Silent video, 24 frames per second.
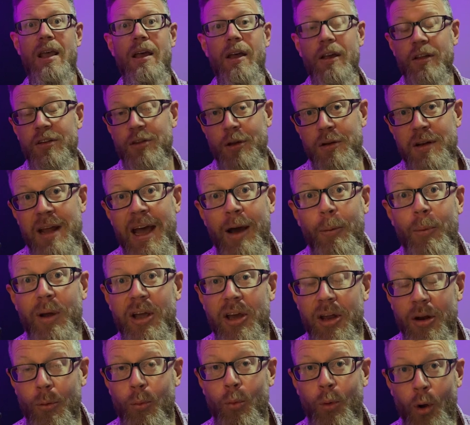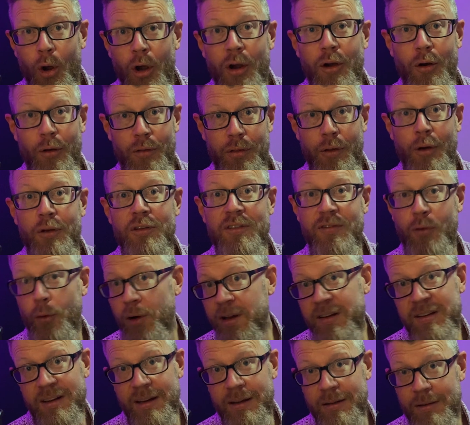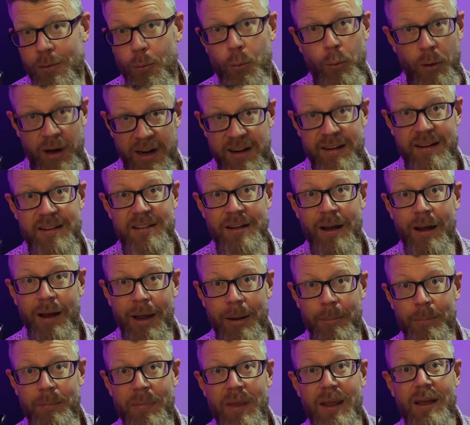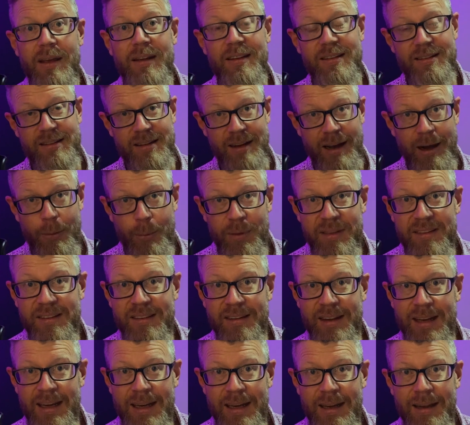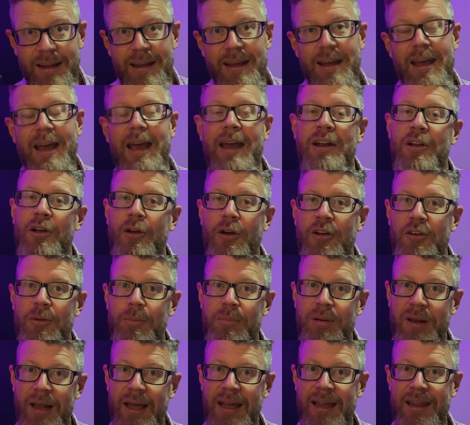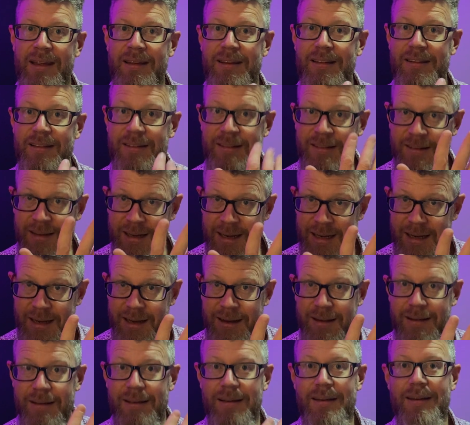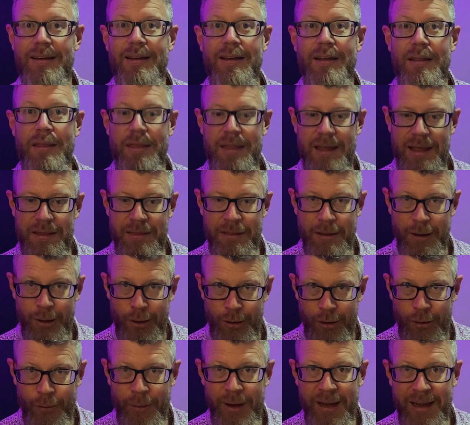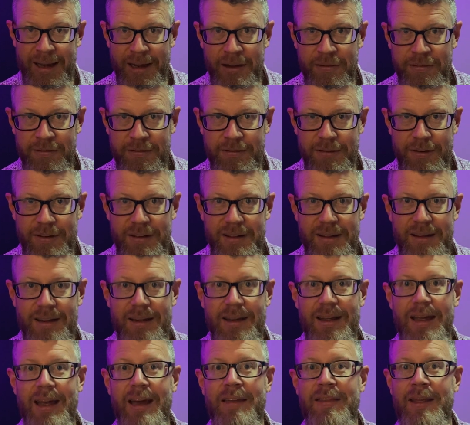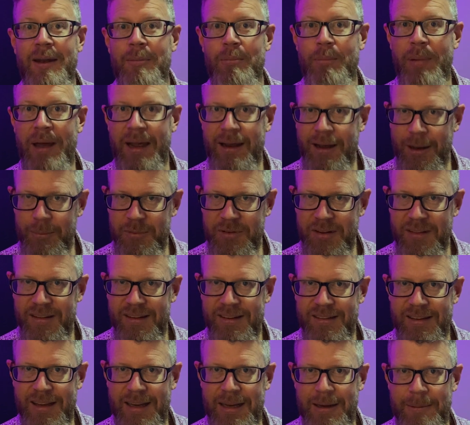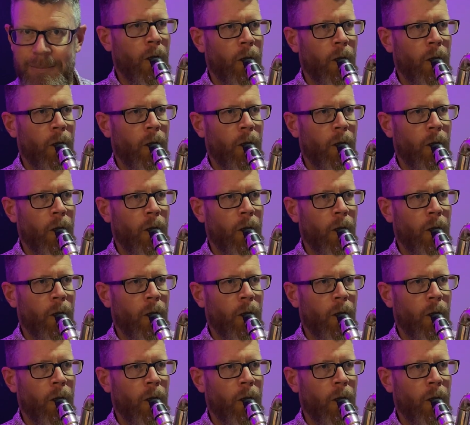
So now we're going to work on those voicings one at a time. Start with C, and you're going to play C, then the lower F, and then back up to the C.